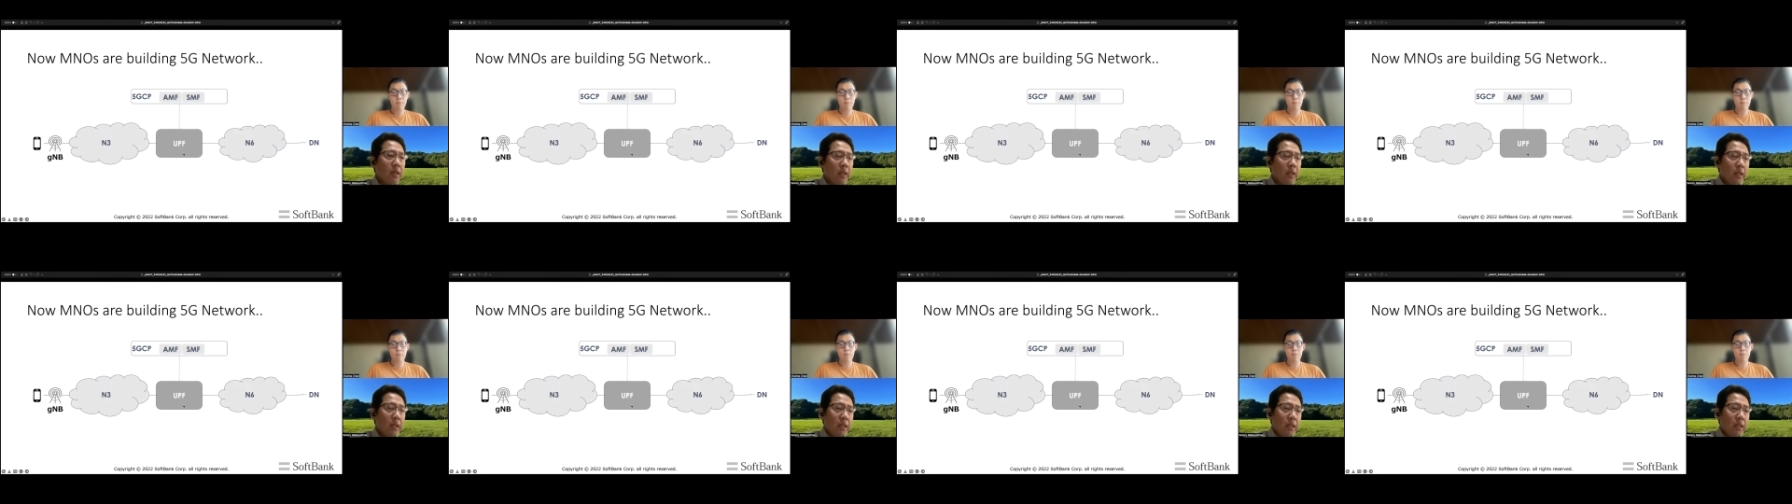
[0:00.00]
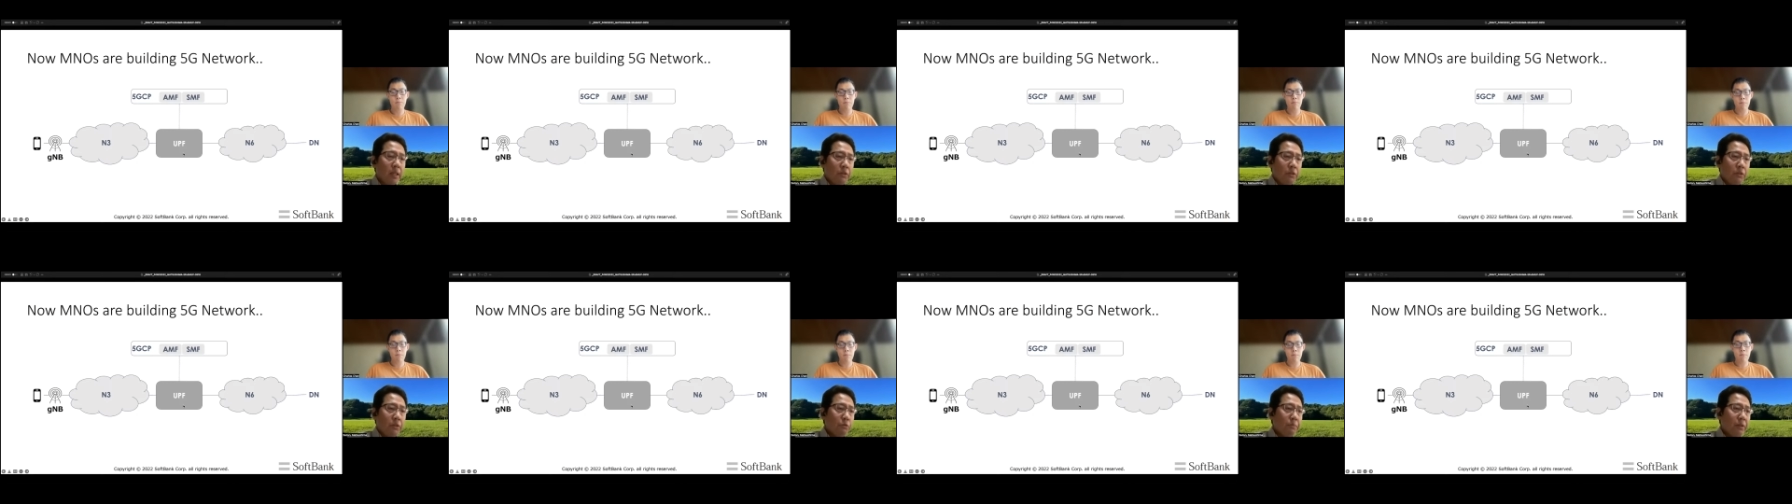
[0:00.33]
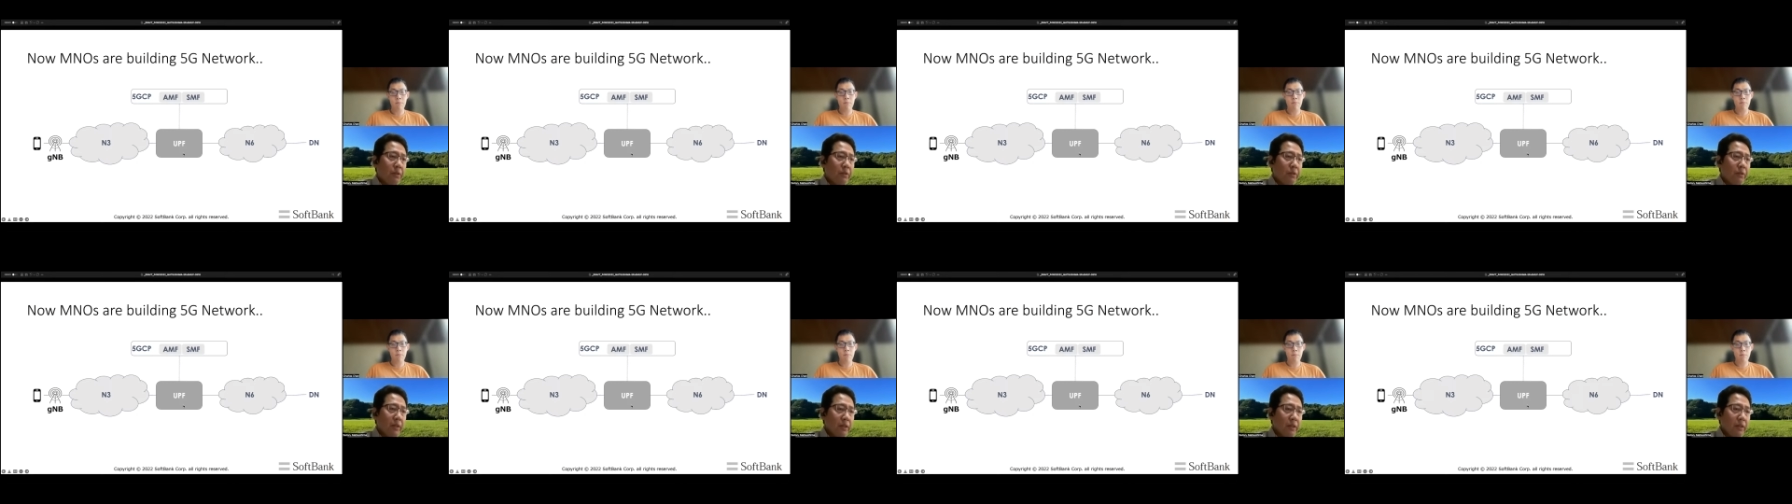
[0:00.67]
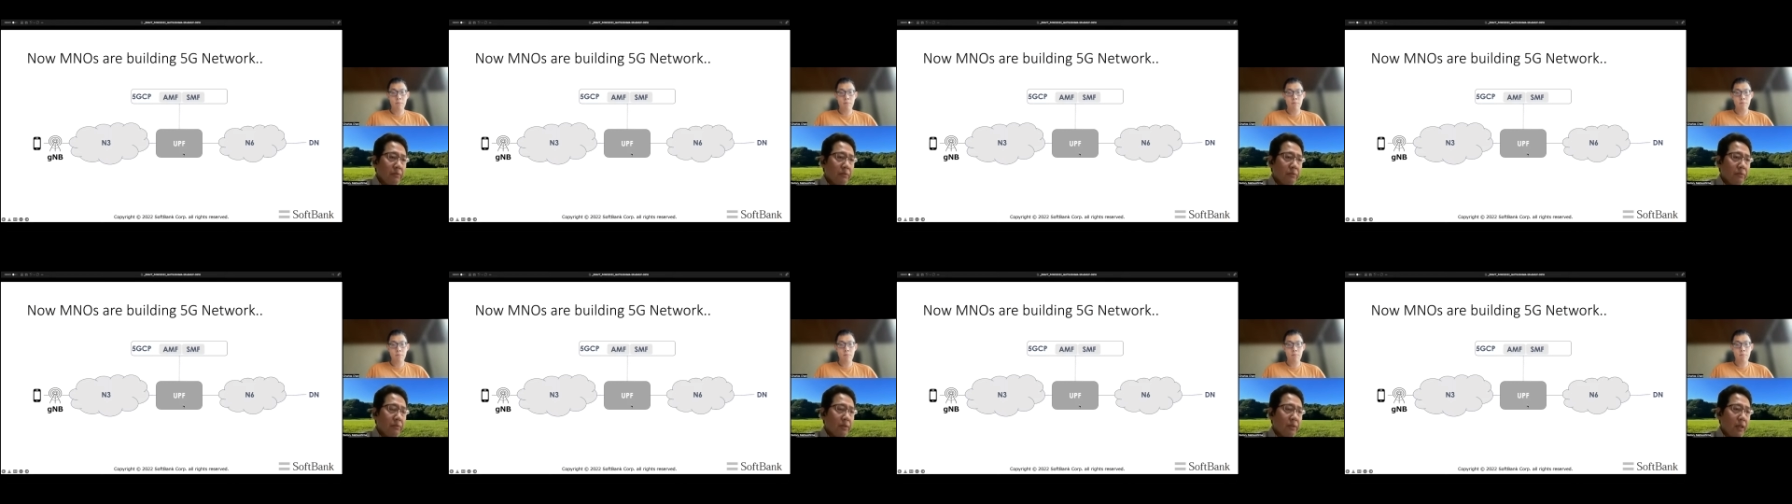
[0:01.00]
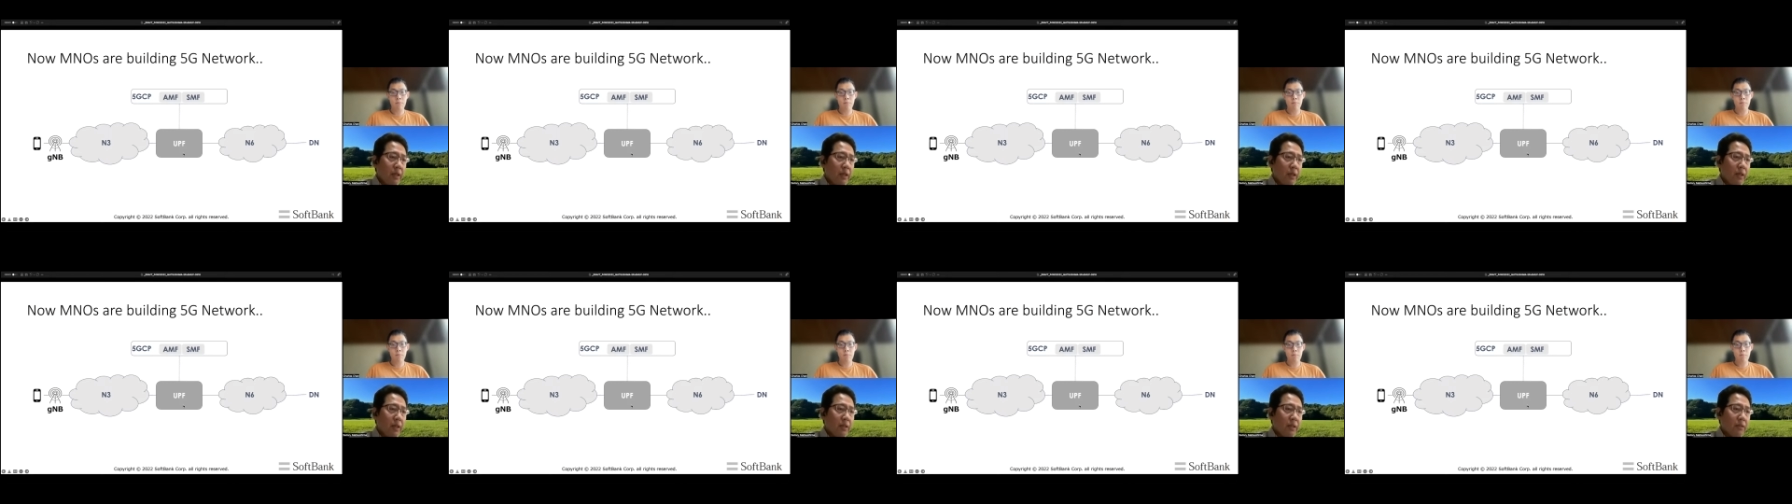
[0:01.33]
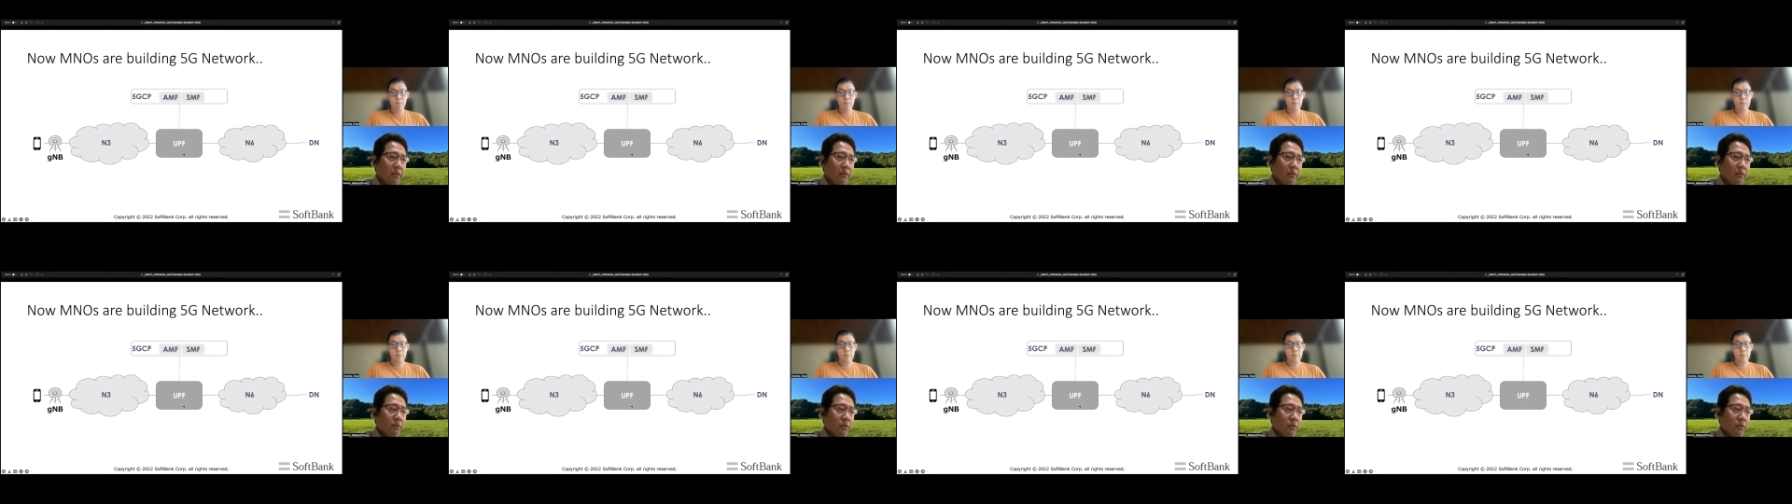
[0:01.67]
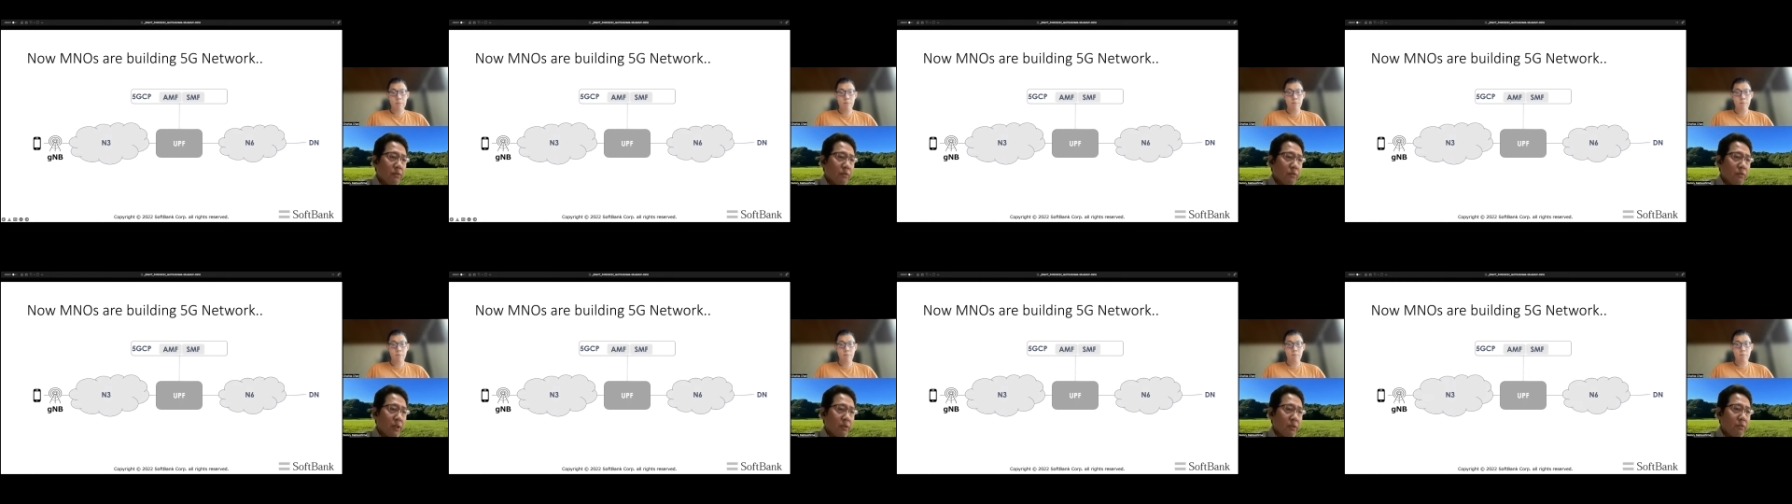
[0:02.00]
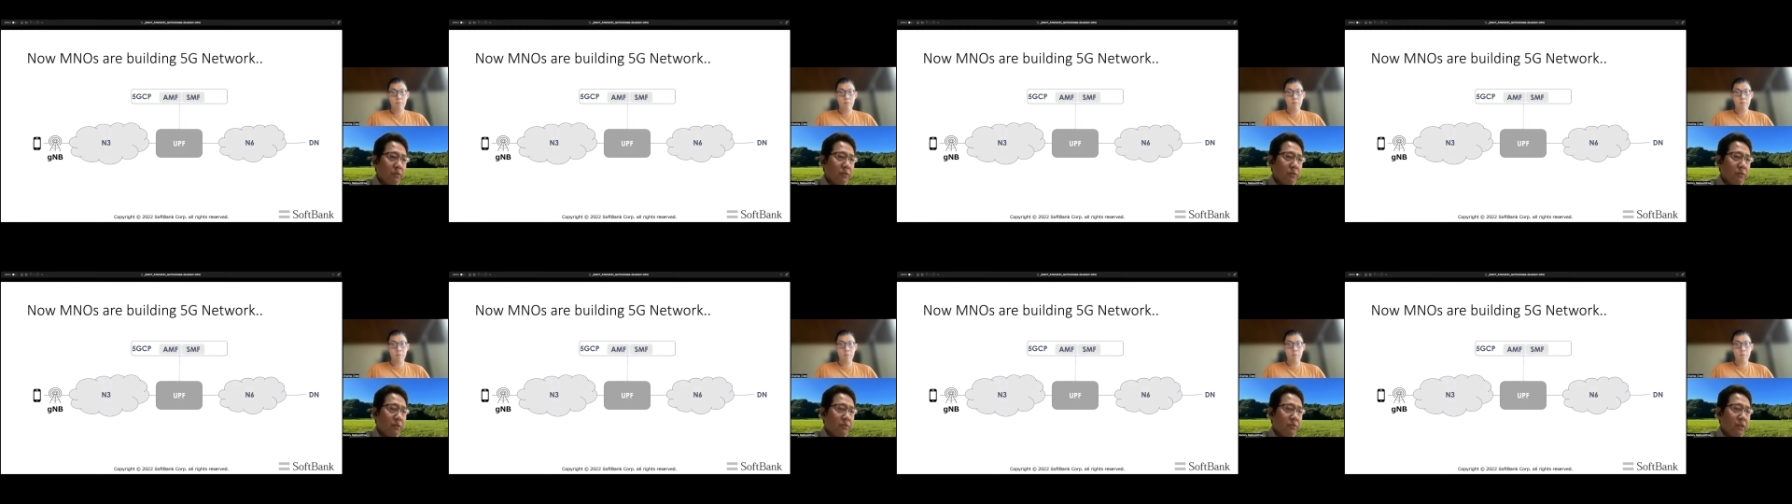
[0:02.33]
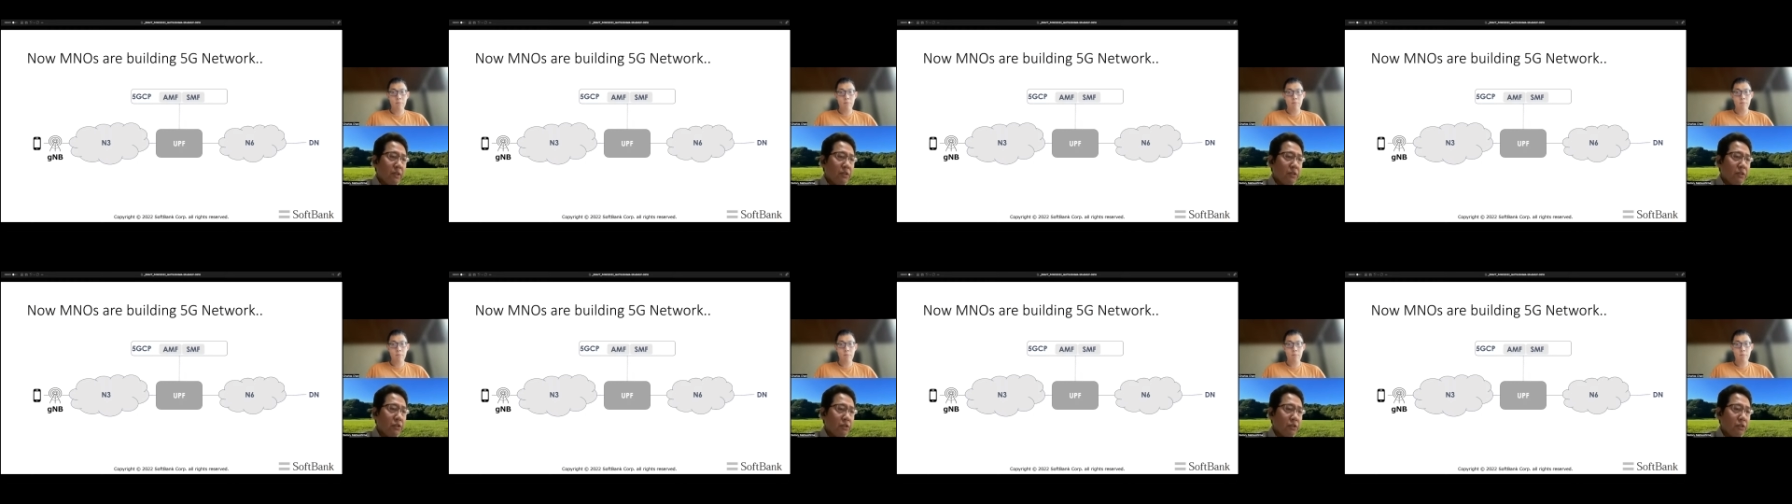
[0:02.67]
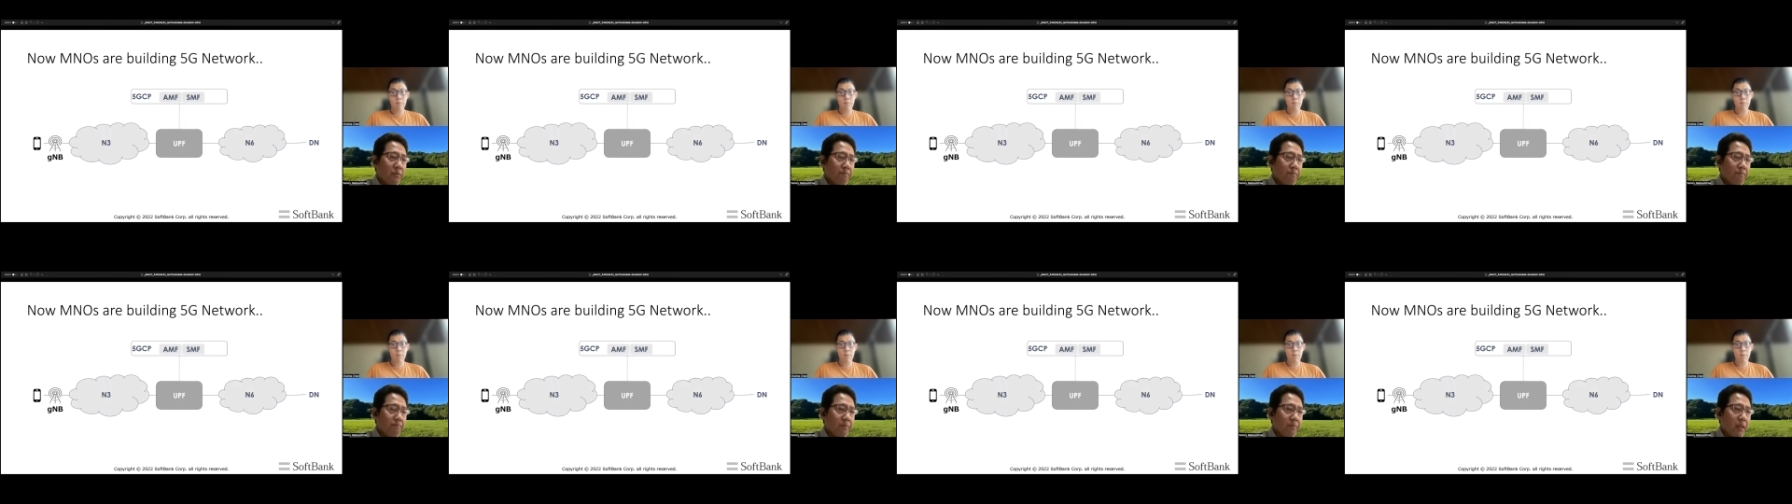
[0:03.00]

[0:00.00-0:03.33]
UPF cross-connect the session